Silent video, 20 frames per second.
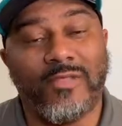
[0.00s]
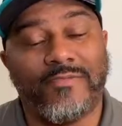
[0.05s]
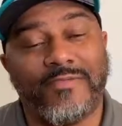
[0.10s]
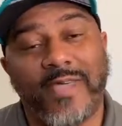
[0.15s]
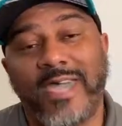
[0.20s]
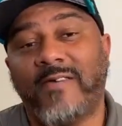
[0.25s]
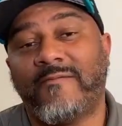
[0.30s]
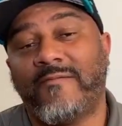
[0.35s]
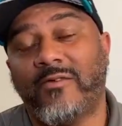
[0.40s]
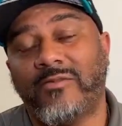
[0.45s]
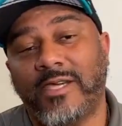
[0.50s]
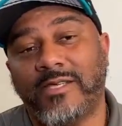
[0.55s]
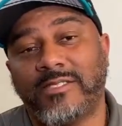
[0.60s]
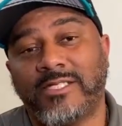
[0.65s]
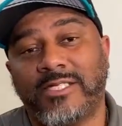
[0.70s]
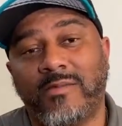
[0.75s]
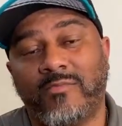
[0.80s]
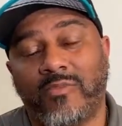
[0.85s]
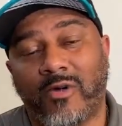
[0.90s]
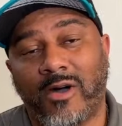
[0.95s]
and thankful that
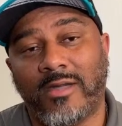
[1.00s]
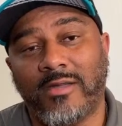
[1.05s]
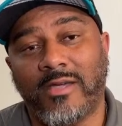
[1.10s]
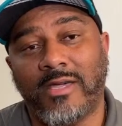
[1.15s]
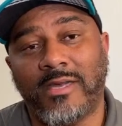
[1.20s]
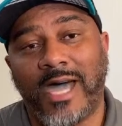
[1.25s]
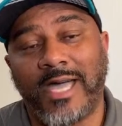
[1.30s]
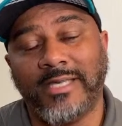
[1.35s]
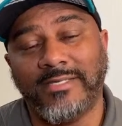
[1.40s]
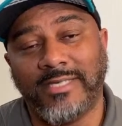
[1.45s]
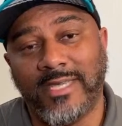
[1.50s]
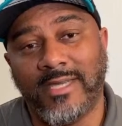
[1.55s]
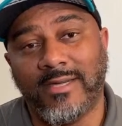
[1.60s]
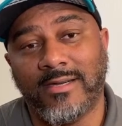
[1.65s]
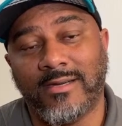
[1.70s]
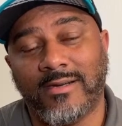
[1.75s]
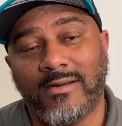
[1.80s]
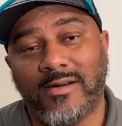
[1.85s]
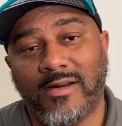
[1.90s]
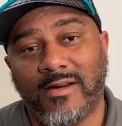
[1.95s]
she brought an idea
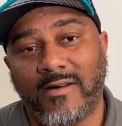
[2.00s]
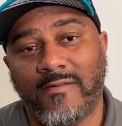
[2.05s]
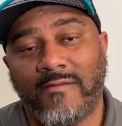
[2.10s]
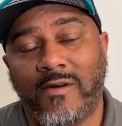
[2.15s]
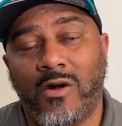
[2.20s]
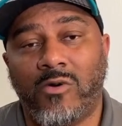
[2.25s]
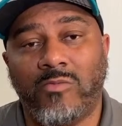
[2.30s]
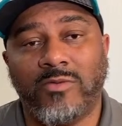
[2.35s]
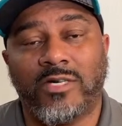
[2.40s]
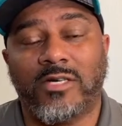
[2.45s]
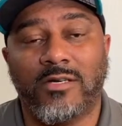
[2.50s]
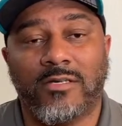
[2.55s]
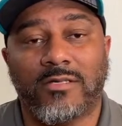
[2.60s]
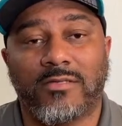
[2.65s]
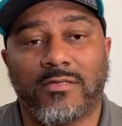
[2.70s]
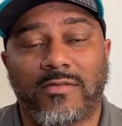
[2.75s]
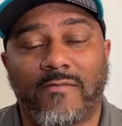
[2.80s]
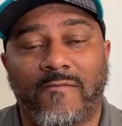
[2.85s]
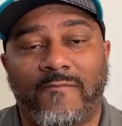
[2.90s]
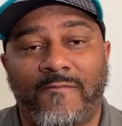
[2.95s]
of home cooked
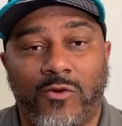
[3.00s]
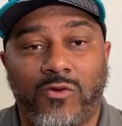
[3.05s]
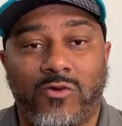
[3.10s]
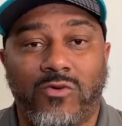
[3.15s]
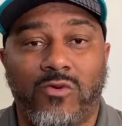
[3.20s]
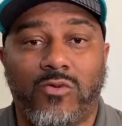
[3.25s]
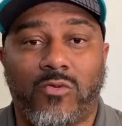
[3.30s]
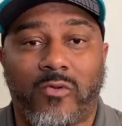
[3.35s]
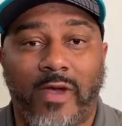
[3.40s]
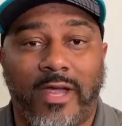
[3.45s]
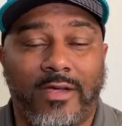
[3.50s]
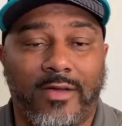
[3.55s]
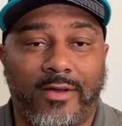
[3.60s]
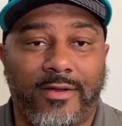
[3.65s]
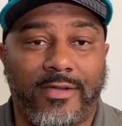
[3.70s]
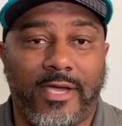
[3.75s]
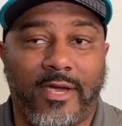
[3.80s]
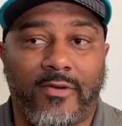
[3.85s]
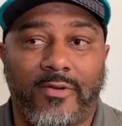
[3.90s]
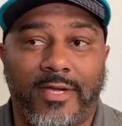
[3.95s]
food right here to
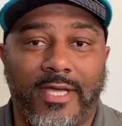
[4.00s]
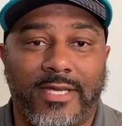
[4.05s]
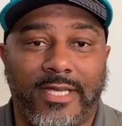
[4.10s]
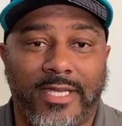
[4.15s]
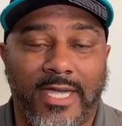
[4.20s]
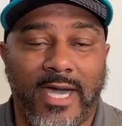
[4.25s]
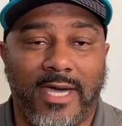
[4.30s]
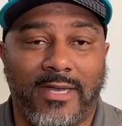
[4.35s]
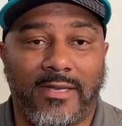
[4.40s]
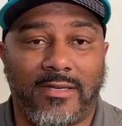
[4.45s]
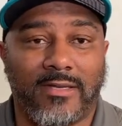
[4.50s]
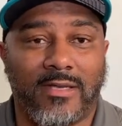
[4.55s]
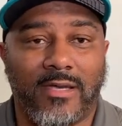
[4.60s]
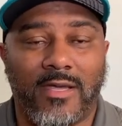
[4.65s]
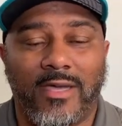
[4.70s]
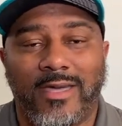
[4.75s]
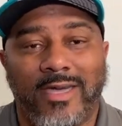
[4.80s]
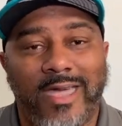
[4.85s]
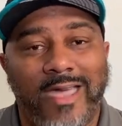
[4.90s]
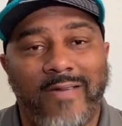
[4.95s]
Gary, Indiana.
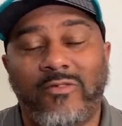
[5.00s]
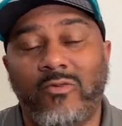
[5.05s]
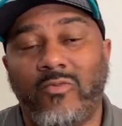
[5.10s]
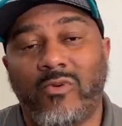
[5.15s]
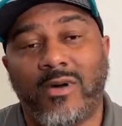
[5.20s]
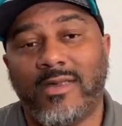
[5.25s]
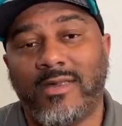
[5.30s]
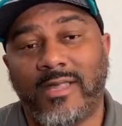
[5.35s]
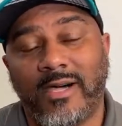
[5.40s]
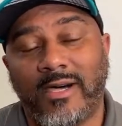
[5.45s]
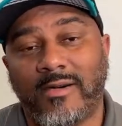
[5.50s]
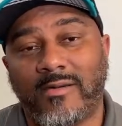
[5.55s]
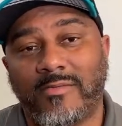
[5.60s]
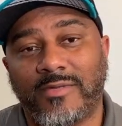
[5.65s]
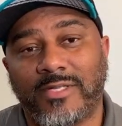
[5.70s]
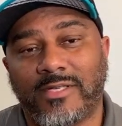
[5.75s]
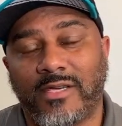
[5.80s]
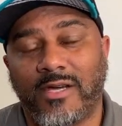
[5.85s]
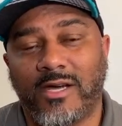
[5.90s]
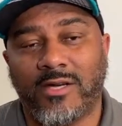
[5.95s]
Everyone
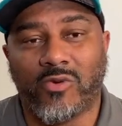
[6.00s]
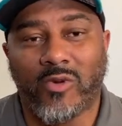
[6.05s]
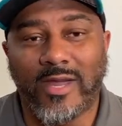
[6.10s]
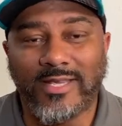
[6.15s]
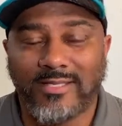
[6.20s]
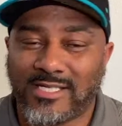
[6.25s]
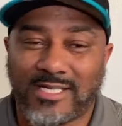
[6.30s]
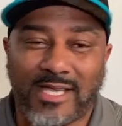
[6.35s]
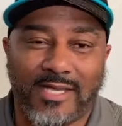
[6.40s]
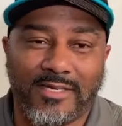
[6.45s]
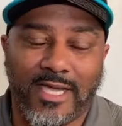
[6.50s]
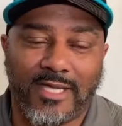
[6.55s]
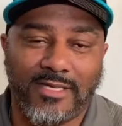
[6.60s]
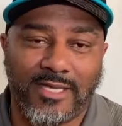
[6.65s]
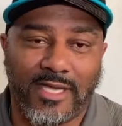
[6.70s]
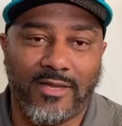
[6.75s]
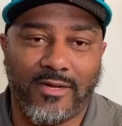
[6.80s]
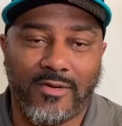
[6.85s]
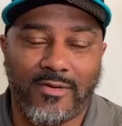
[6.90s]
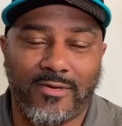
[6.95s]
loves a great Sunday
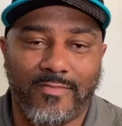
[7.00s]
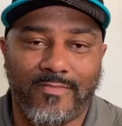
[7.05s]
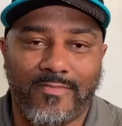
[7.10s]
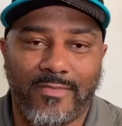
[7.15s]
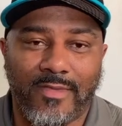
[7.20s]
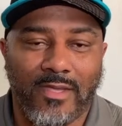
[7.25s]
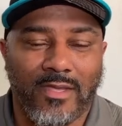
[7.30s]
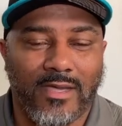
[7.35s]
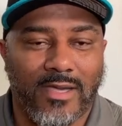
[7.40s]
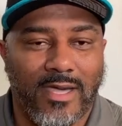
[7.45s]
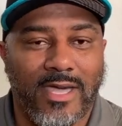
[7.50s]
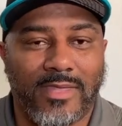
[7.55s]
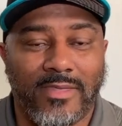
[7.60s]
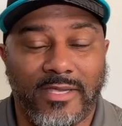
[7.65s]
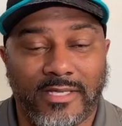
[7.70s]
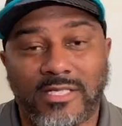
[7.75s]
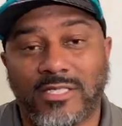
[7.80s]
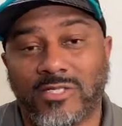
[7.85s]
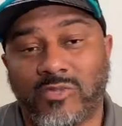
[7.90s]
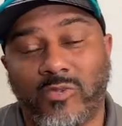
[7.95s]
dinner, and
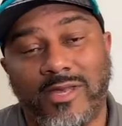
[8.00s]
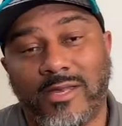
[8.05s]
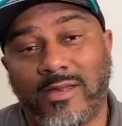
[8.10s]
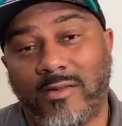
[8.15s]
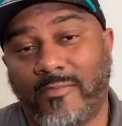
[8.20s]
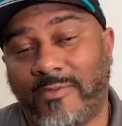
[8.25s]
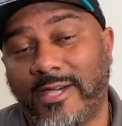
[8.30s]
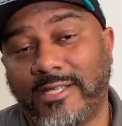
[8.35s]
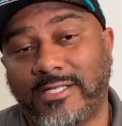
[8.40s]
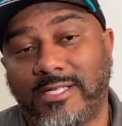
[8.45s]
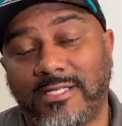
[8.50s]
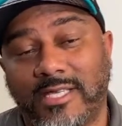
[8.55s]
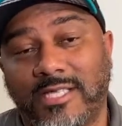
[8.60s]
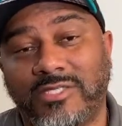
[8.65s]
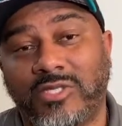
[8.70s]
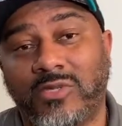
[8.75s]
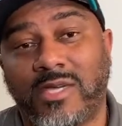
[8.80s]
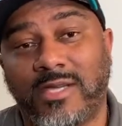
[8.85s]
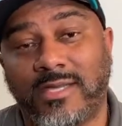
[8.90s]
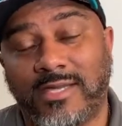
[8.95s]
this is one of the places
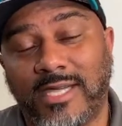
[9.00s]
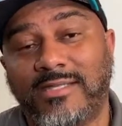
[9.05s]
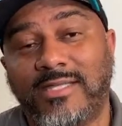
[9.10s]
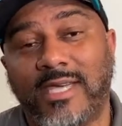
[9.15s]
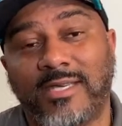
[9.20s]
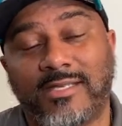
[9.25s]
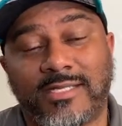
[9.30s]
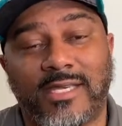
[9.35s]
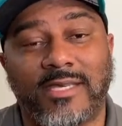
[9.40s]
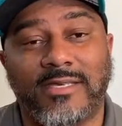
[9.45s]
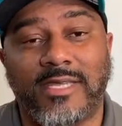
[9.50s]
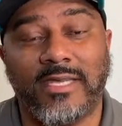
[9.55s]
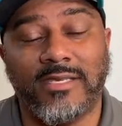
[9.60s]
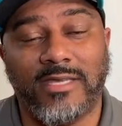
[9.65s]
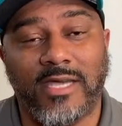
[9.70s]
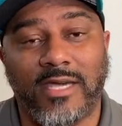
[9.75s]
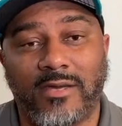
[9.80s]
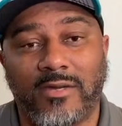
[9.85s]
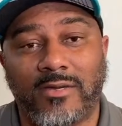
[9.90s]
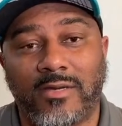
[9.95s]
that you can get that Sunday
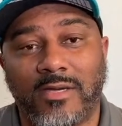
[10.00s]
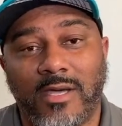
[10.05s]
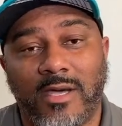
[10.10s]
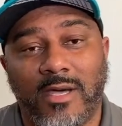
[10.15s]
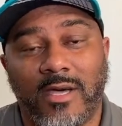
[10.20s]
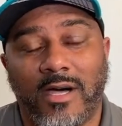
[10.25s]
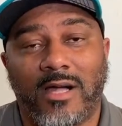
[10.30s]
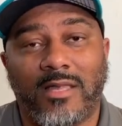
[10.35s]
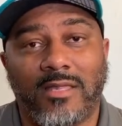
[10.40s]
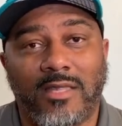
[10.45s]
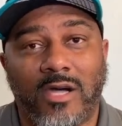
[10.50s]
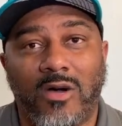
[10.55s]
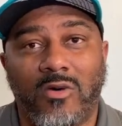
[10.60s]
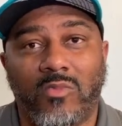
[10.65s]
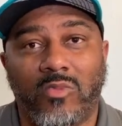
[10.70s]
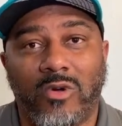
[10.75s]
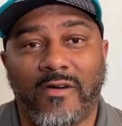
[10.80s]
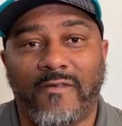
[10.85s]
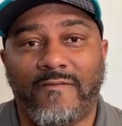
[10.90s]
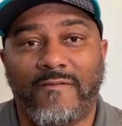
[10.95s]
dinner along
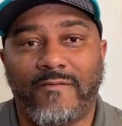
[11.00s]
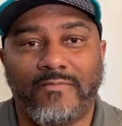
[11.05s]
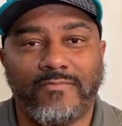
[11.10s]
with